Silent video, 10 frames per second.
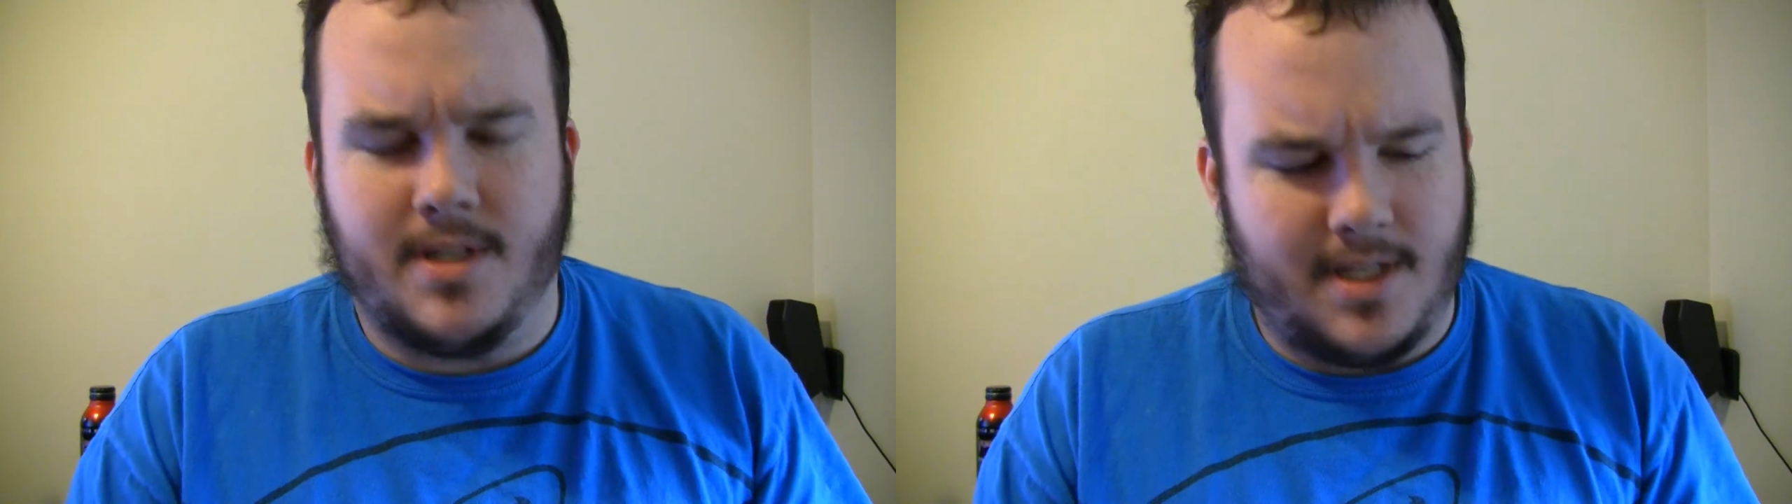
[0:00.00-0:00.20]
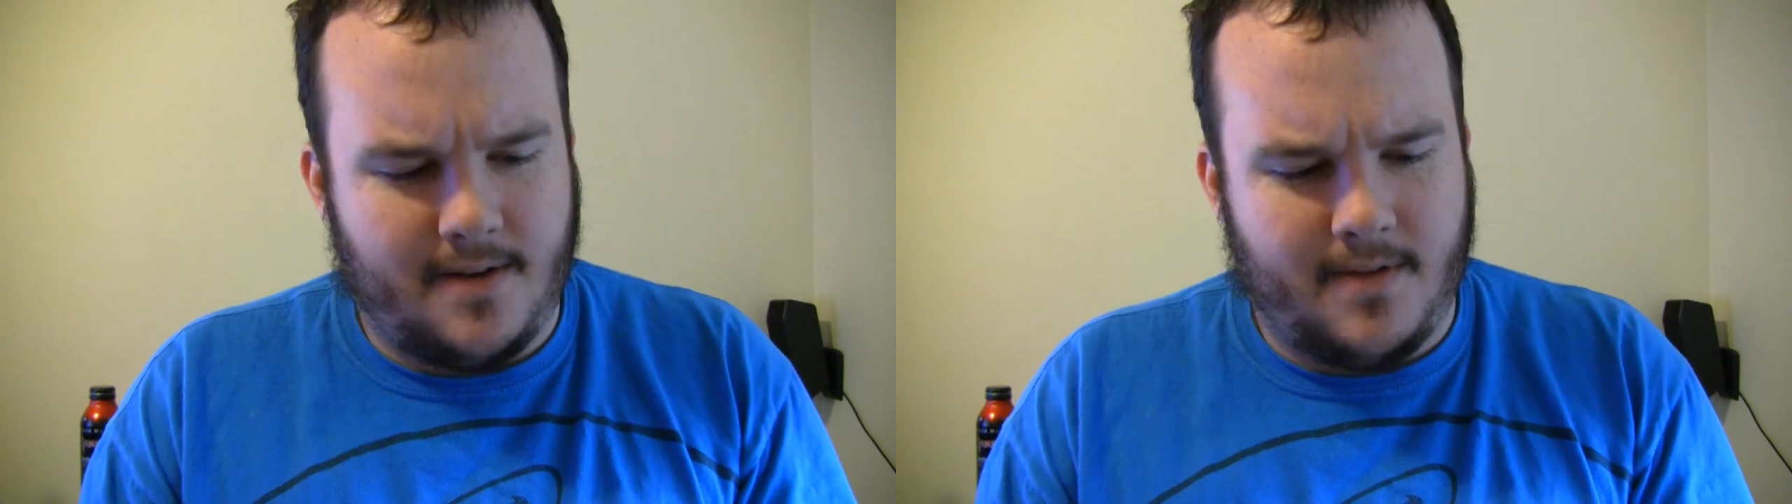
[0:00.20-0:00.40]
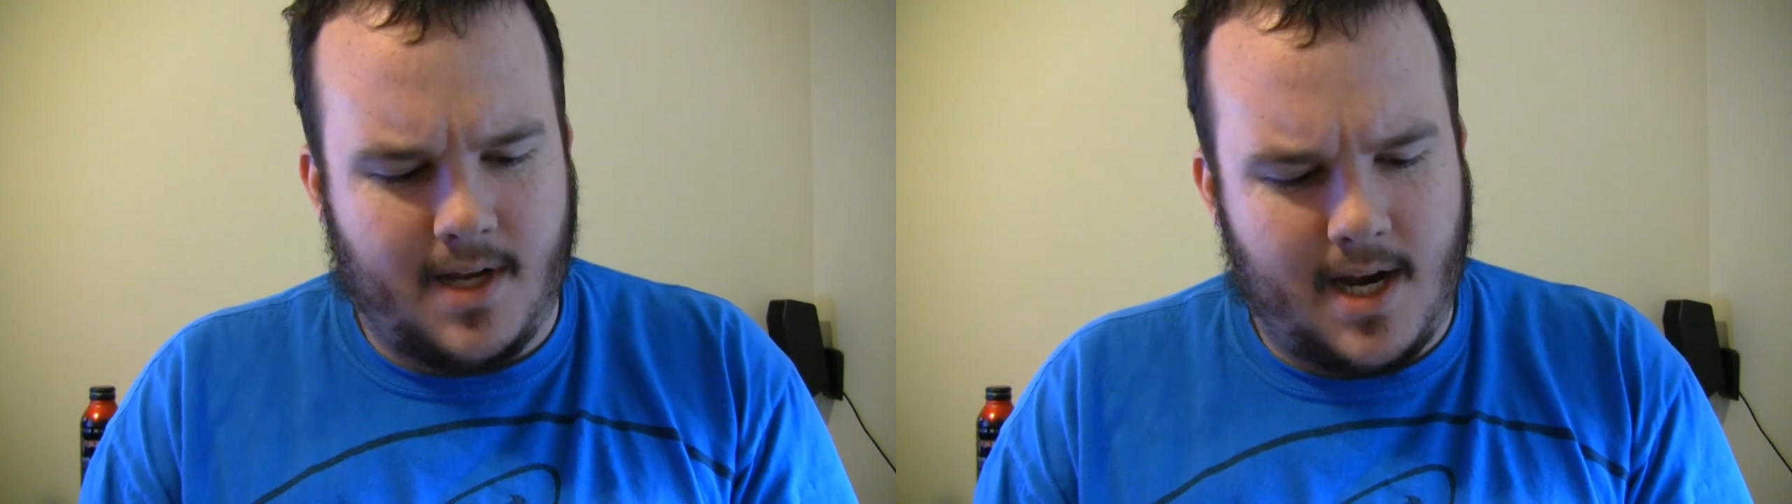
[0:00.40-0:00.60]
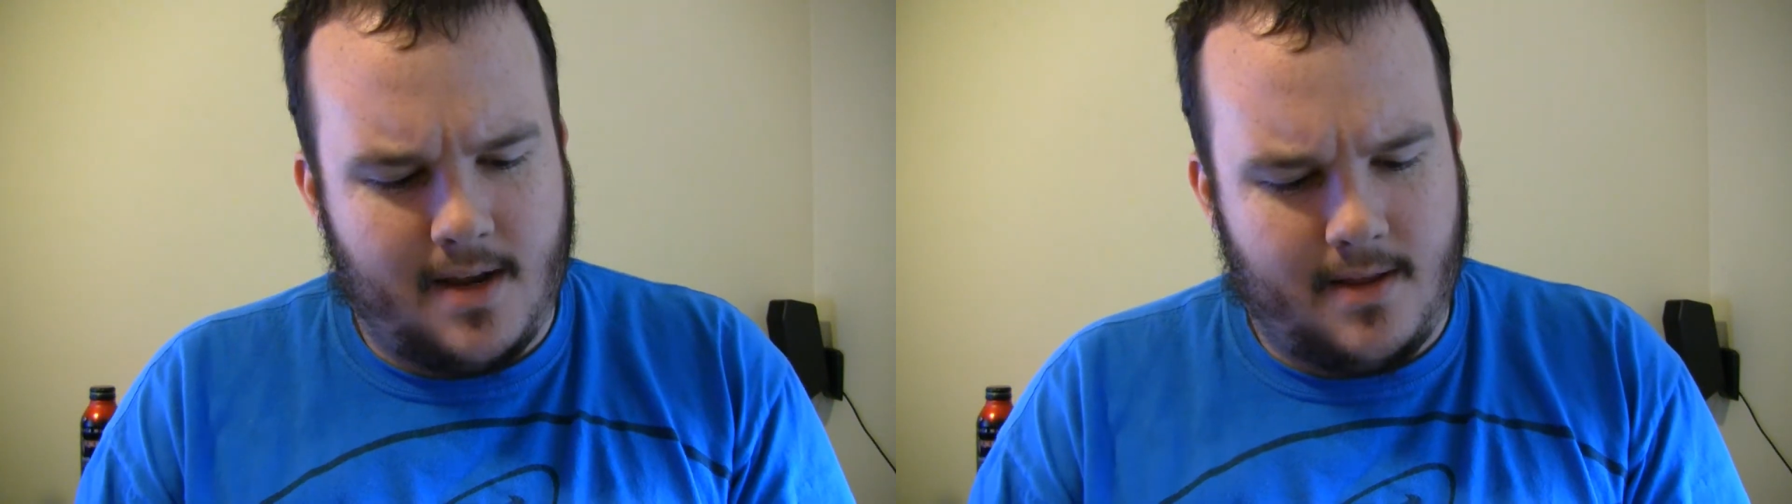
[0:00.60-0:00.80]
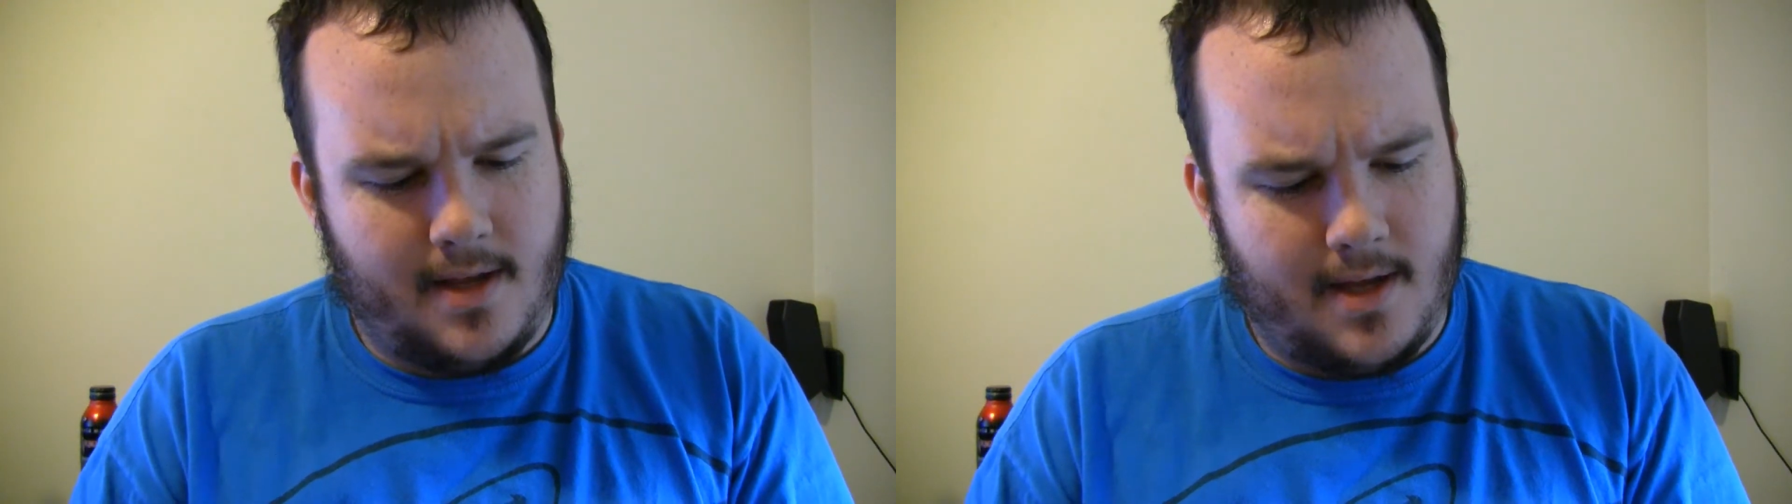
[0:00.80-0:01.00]
instead of the
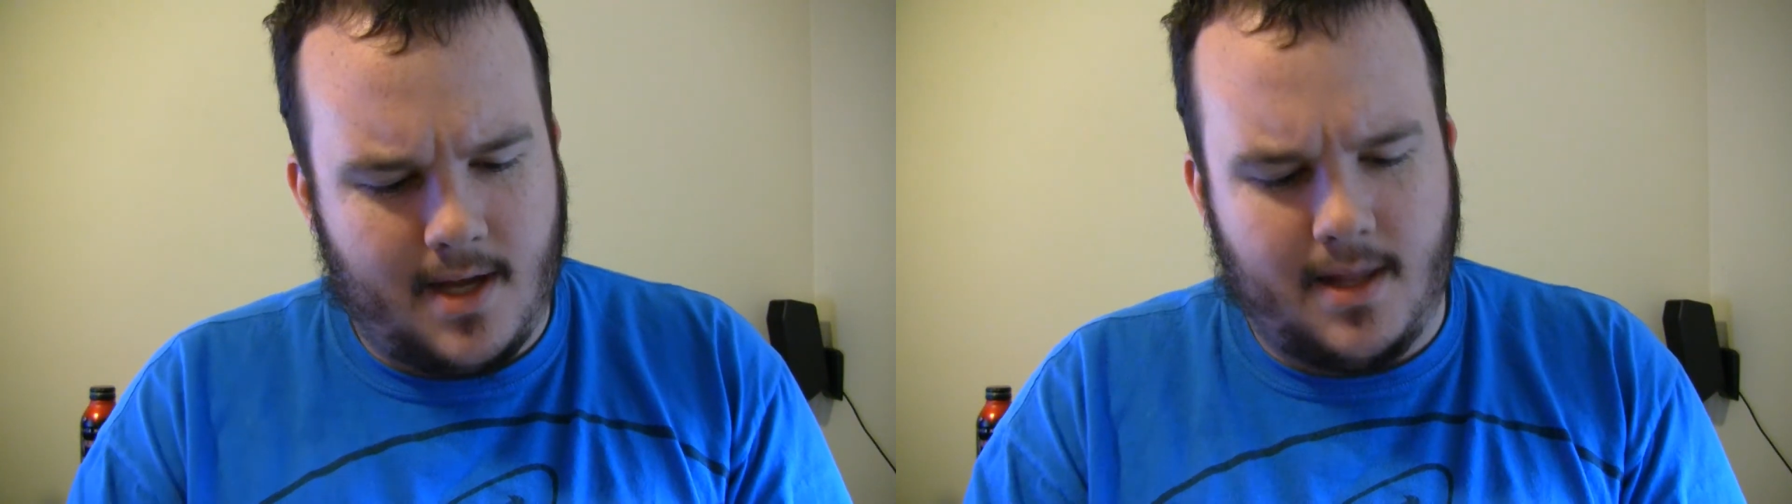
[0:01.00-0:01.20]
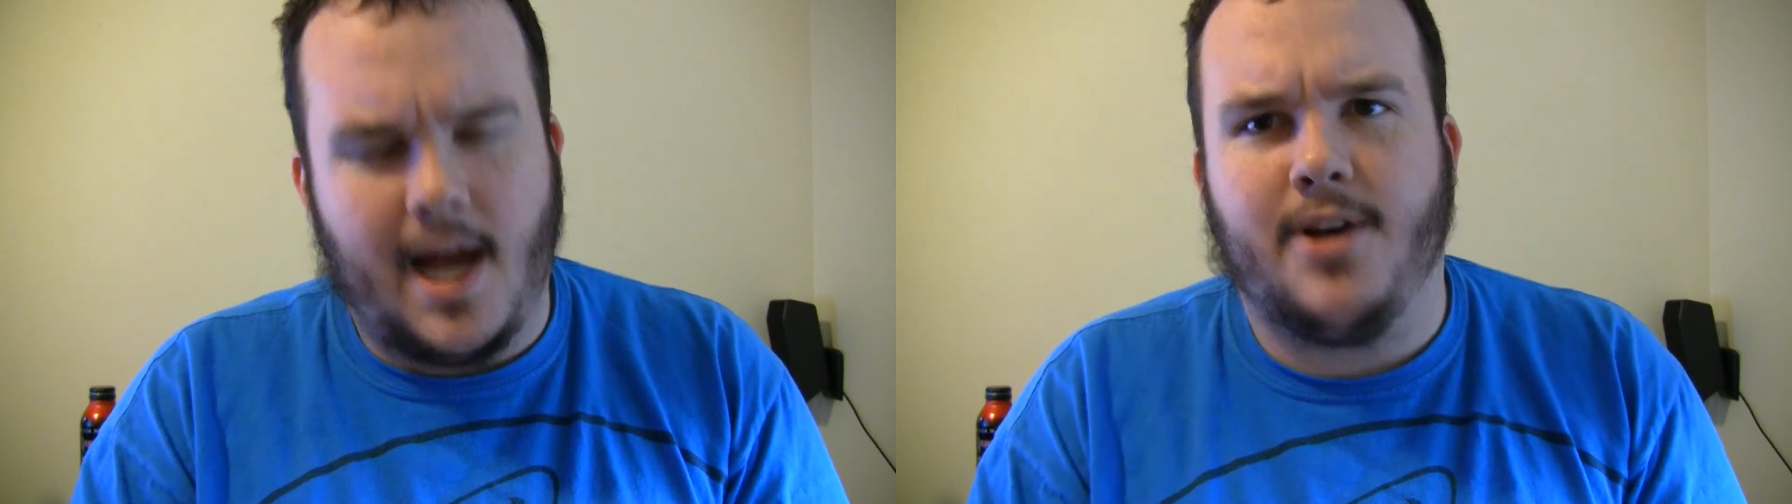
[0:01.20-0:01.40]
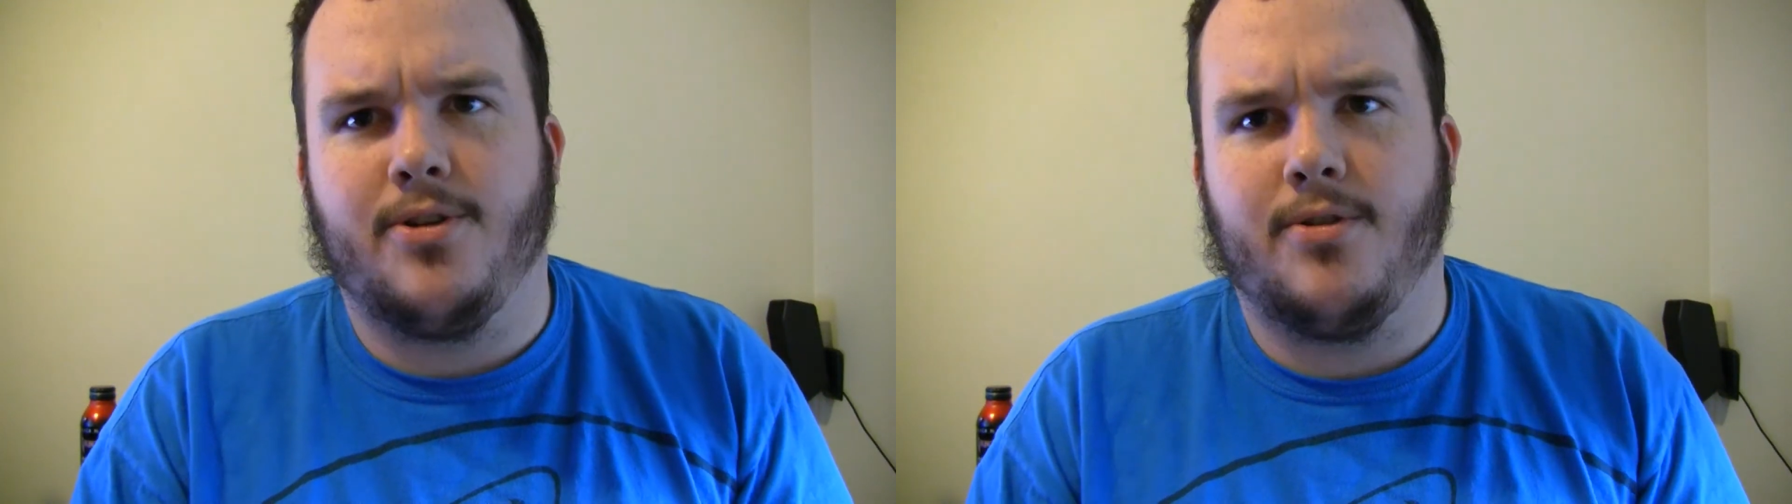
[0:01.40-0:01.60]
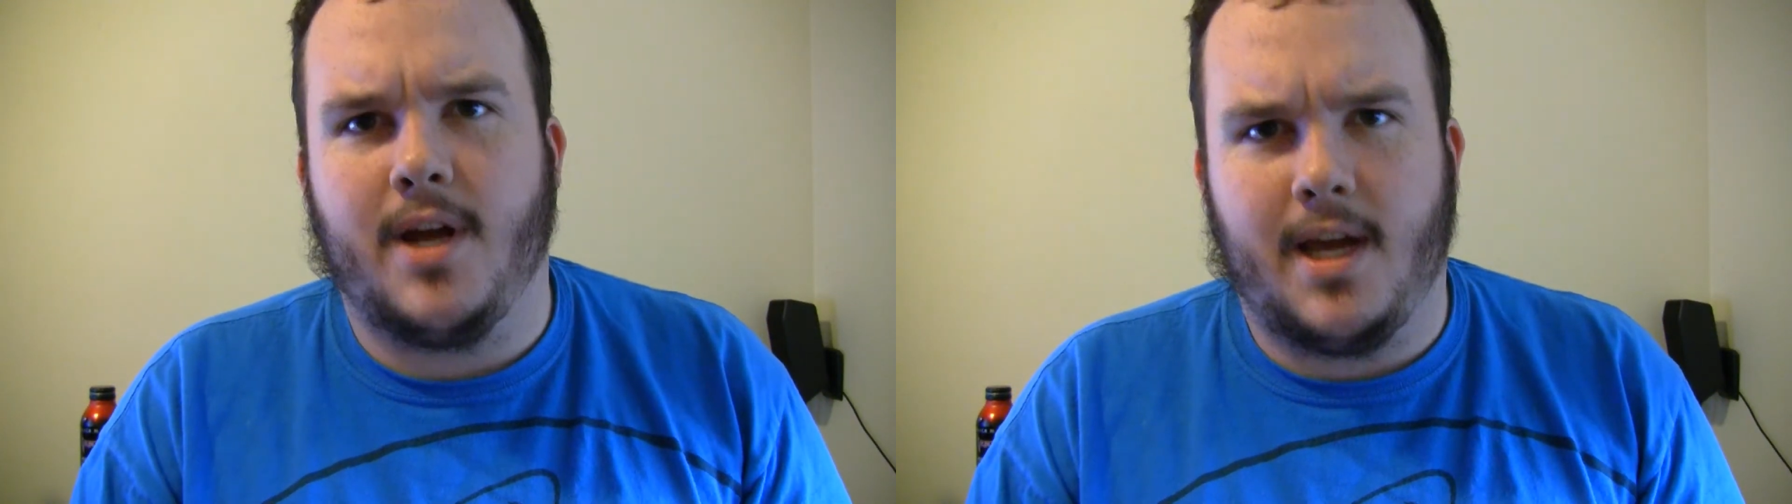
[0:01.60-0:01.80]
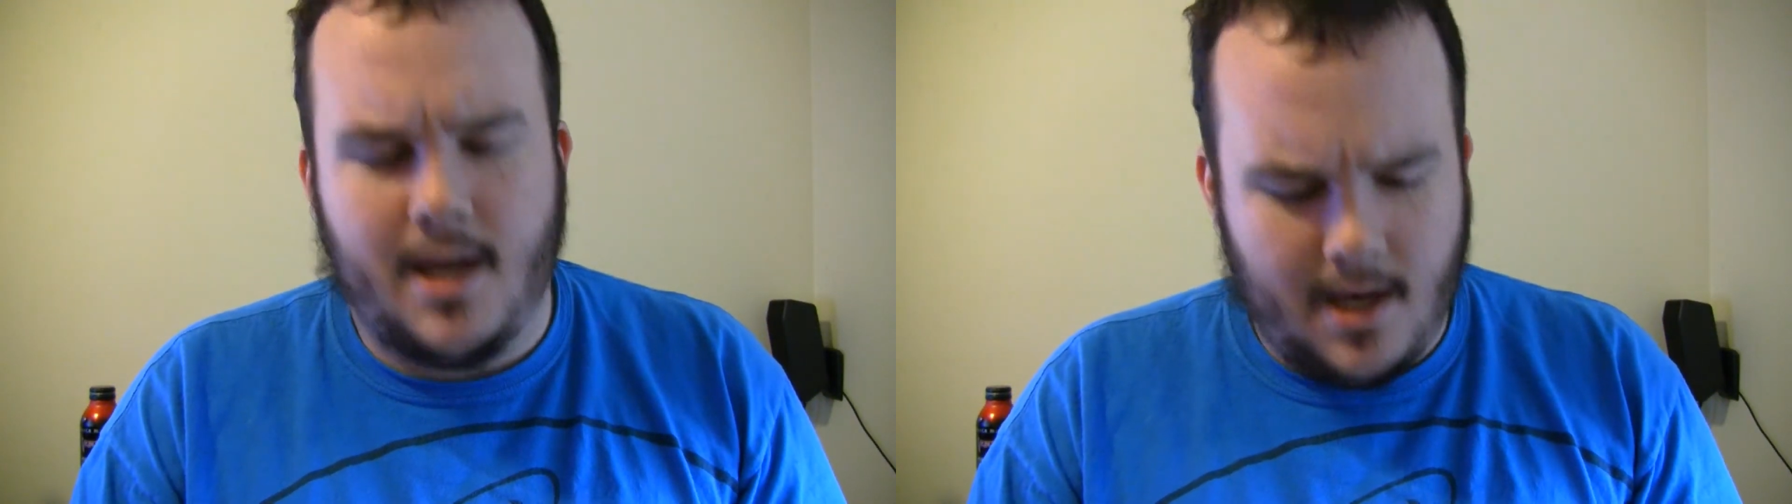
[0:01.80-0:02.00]
kind of the lighter
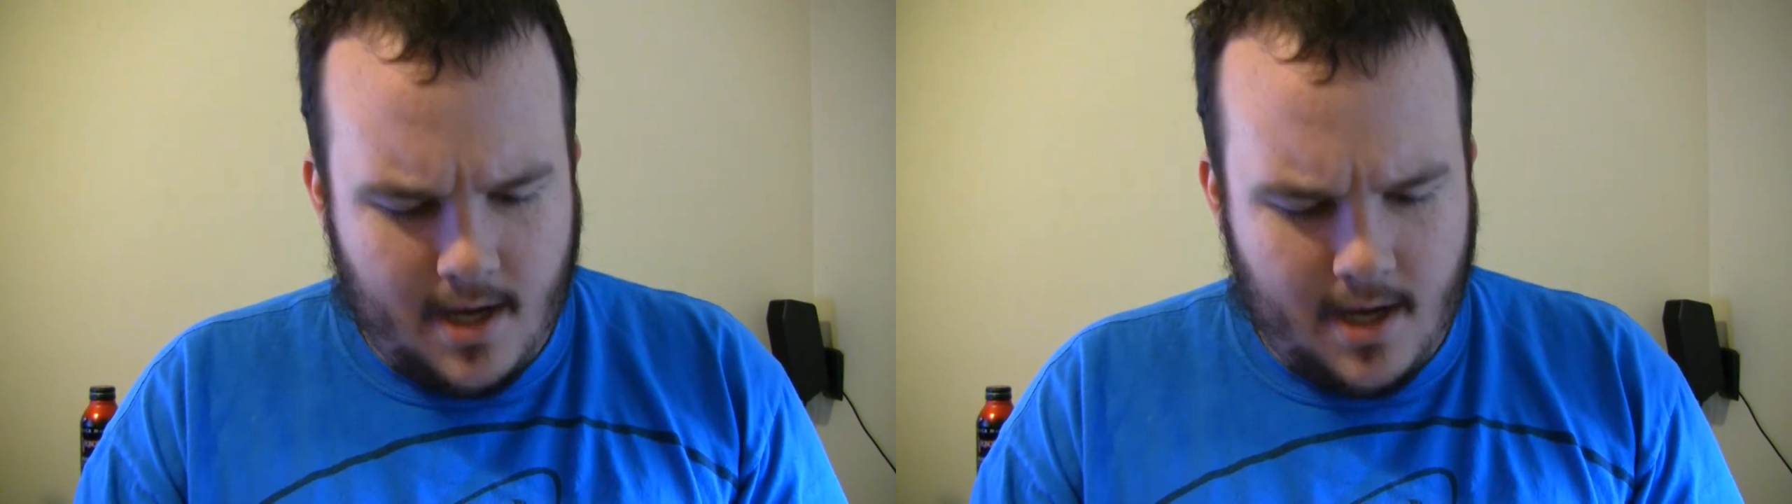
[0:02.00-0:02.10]
gray